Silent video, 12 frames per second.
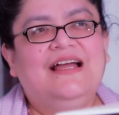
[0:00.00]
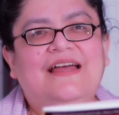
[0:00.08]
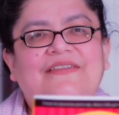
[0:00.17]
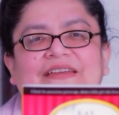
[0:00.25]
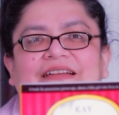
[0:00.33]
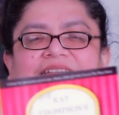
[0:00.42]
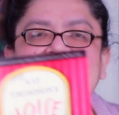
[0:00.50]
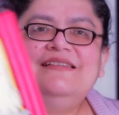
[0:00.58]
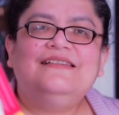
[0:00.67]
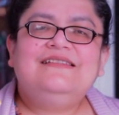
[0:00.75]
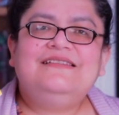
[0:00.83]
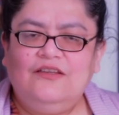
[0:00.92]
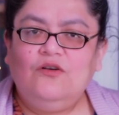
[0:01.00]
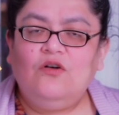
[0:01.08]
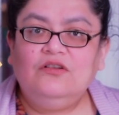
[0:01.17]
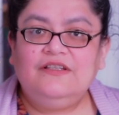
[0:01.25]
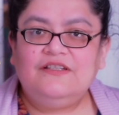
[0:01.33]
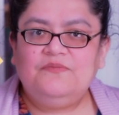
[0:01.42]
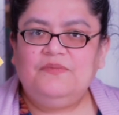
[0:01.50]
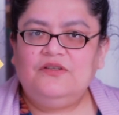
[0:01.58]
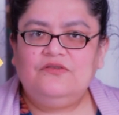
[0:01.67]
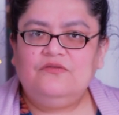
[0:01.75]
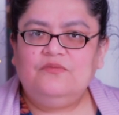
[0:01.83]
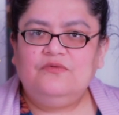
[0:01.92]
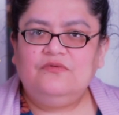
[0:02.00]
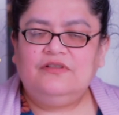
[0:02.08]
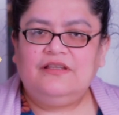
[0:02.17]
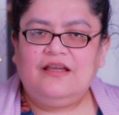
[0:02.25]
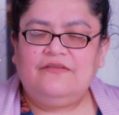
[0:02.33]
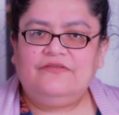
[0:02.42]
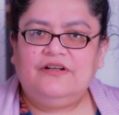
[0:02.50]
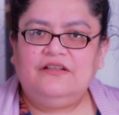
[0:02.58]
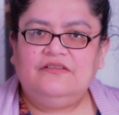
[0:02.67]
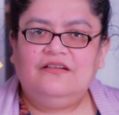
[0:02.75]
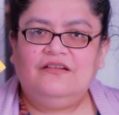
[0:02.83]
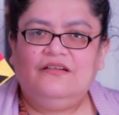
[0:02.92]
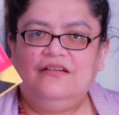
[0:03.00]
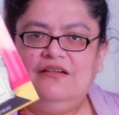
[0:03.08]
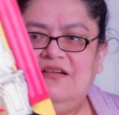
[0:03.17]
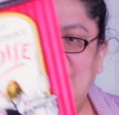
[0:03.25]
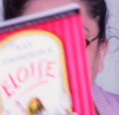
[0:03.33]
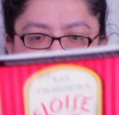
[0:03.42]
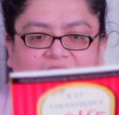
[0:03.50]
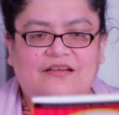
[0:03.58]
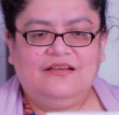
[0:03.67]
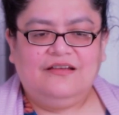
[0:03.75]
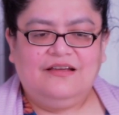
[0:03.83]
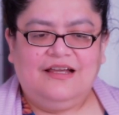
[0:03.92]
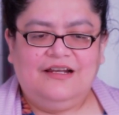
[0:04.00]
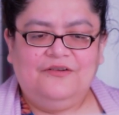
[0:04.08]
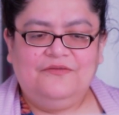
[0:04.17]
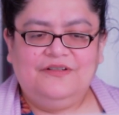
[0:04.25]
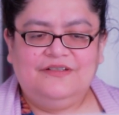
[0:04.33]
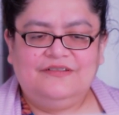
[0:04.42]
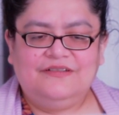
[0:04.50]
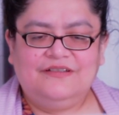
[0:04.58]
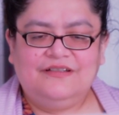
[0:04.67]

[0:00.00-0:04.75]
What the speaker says: I think this is the oldest picture book that I've read. I love it.